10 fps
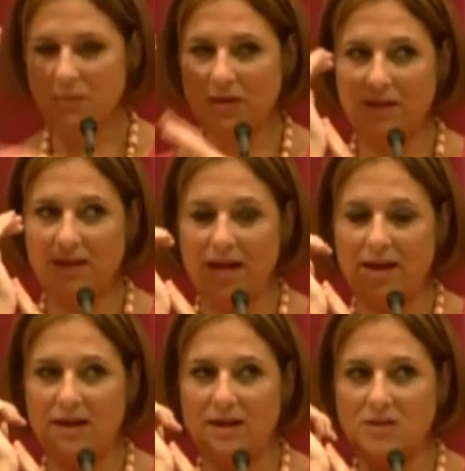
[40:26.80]

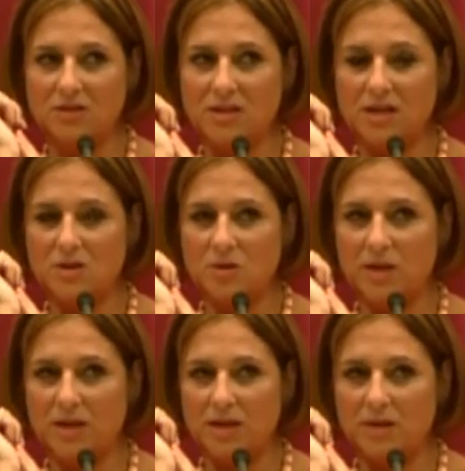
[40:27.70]
again in Goodnight
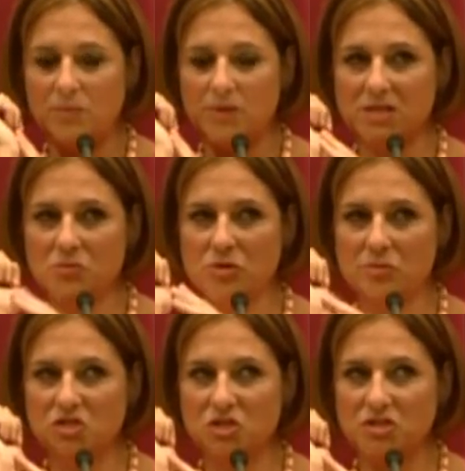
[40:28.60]
Nobody, plus
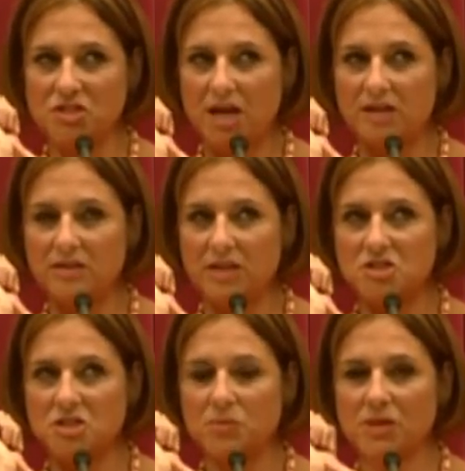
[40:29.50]
premature
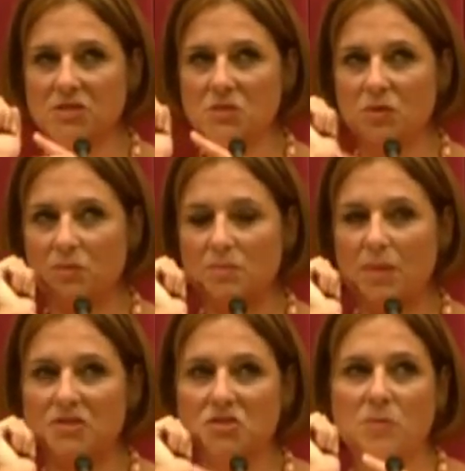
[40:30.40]
ejaculation, plus a woman
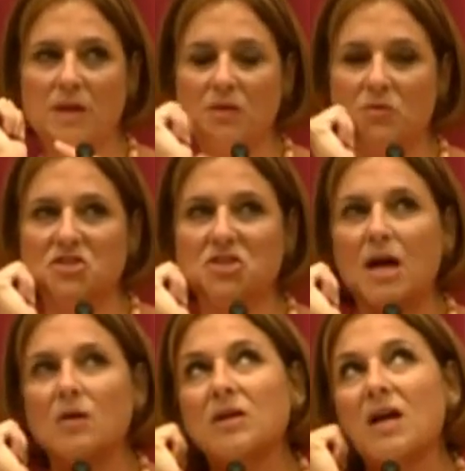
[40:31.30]
masturbating with a
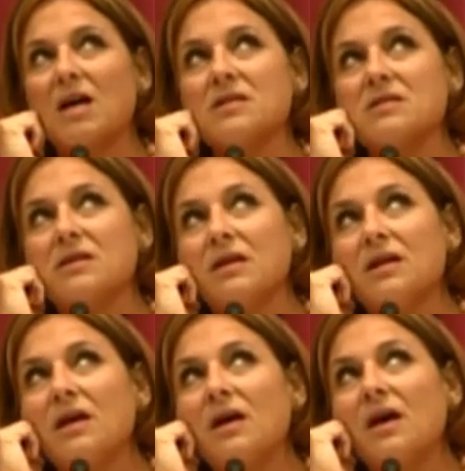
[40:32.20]
shower
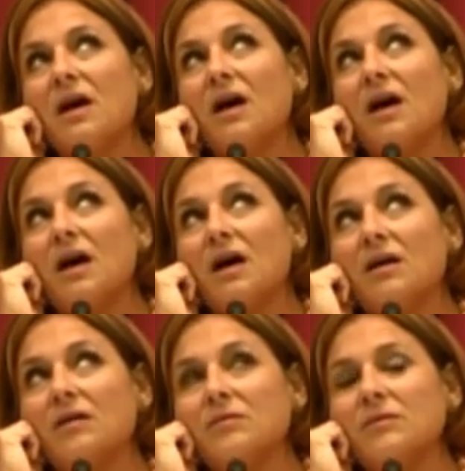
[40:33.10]
nozzle.
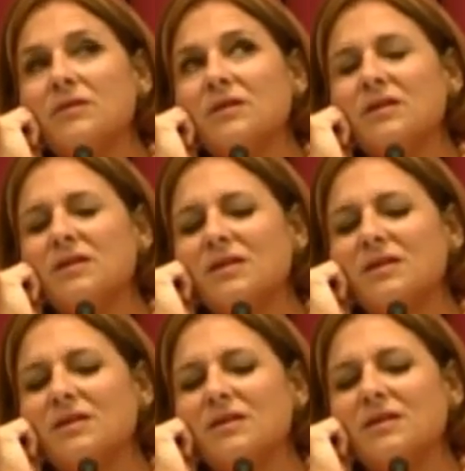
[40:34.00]
Um,
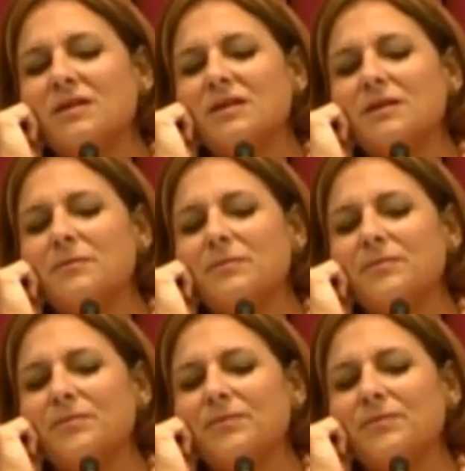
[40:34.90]
um,